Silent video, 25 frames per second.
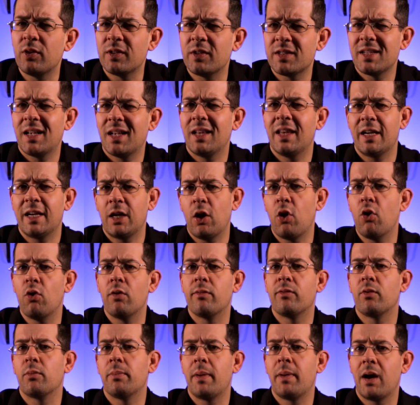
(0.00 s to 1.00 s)
It's not like
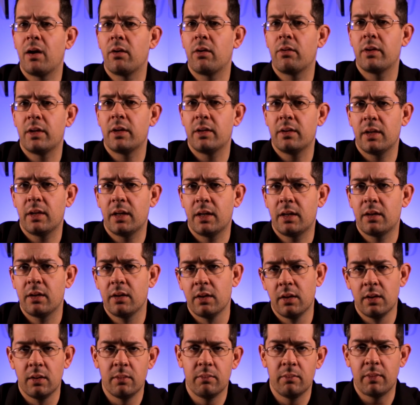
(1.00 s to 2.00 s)
overpowering, like
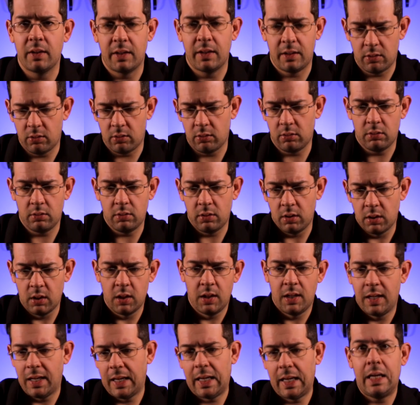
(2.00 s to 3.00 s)
my whole
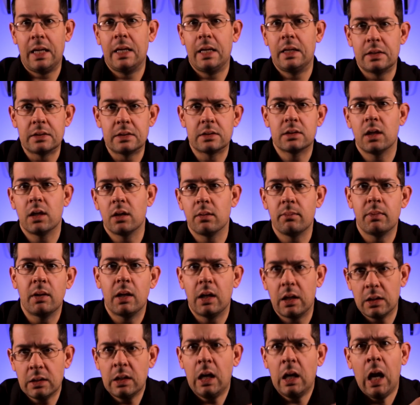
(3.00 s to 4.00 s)
hand is going to be
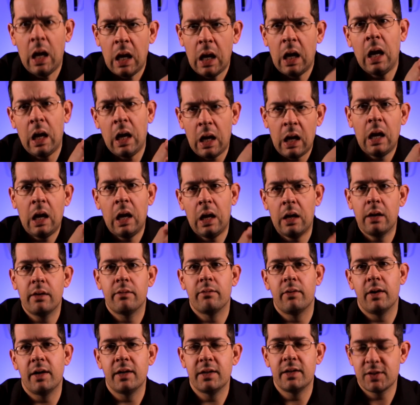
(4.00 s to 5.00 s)
like, ah,
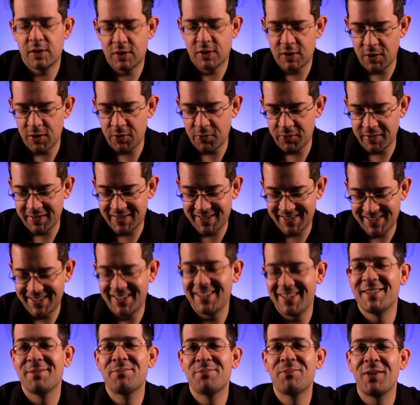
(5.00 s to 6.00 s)
right? So
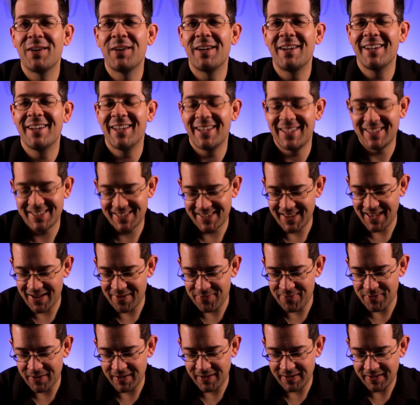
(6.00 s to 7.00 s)
it's pretty nice that
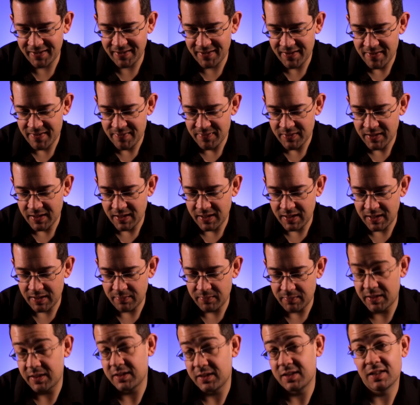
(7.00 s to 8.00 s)
way.
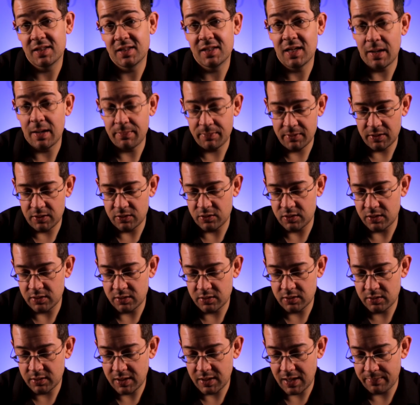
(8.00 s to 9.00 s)
And to stop it, you
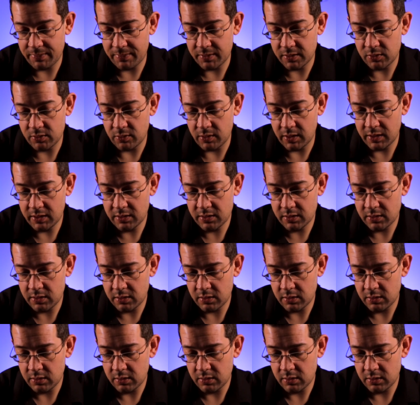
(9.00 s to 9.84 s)
just tap it twice.